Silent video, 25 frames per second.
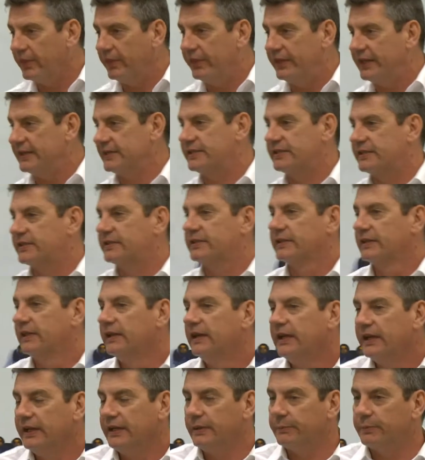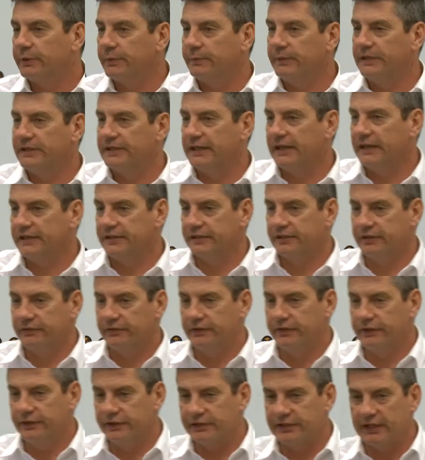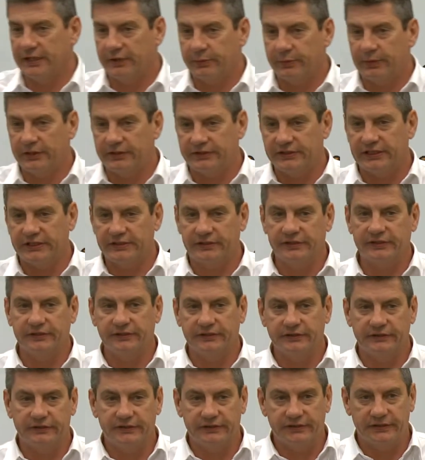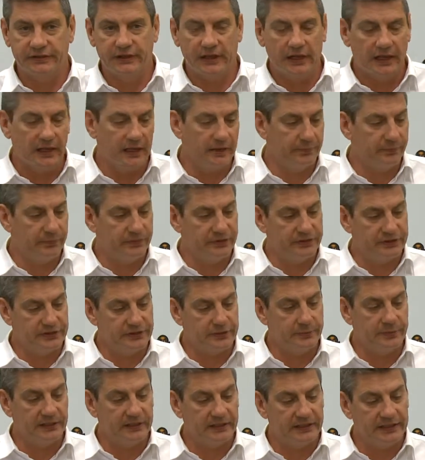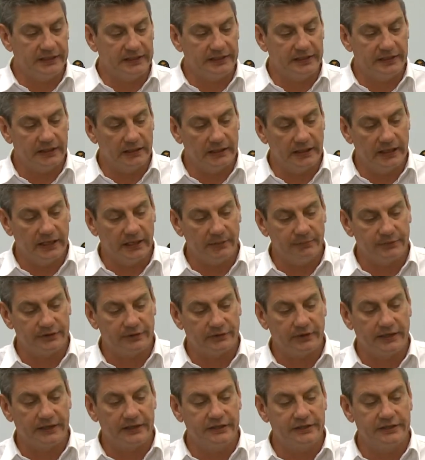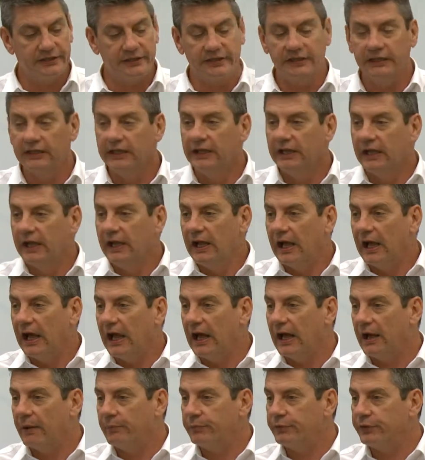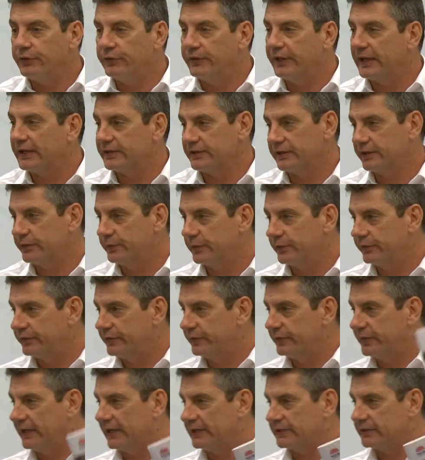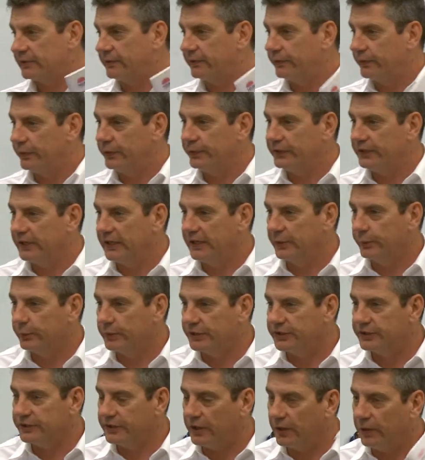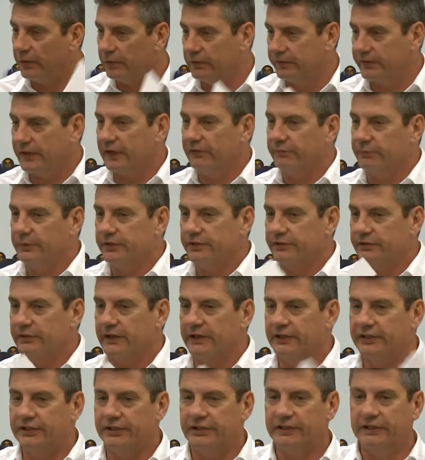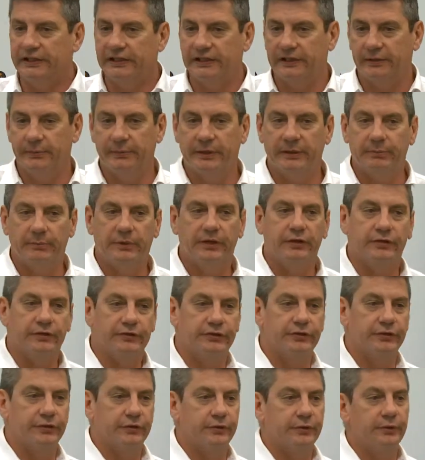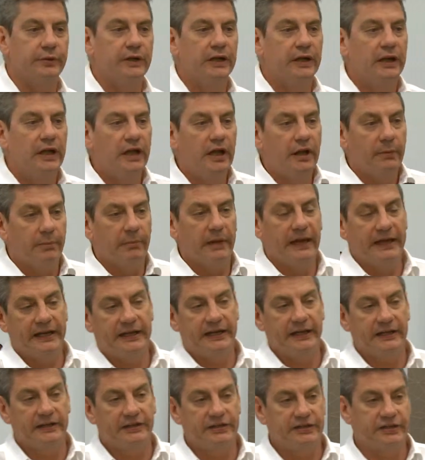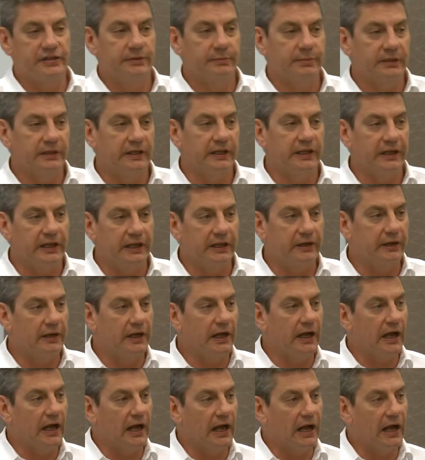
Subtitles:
this implementation of the New South Wales National Disability Strategy 2012-2014, which is a whole of government strategy, a commitment to making disability,